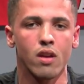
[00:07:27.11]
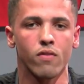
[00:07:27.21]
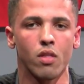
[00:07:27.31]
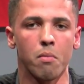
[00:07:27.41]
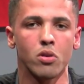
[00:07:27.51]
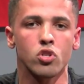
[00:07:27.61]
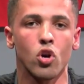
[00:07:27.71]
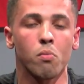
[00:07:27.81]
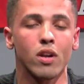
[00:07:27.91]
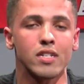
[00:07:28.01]
for the most
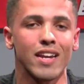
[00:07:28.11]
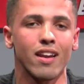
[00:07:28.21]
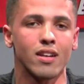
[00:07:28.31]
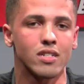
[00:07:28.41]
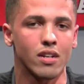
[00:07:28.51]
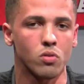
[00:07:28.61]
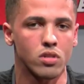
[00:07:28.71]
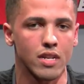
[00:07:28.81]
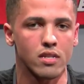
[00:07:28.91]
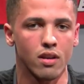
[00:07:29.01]
home runs hit in a single
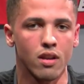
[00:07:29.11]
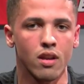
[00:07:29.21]
season.